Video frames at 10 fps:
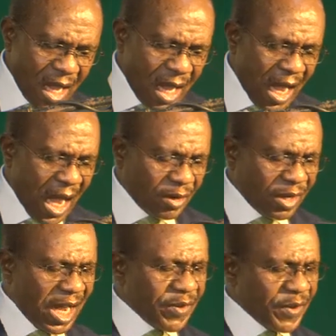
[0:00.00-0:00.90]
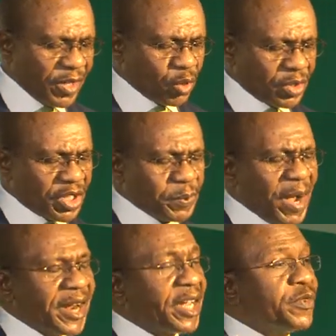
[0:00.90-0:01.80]
Another event was the
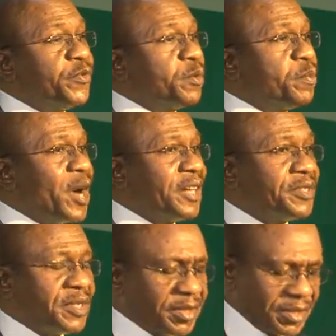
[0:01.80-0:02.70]
spike in food prices.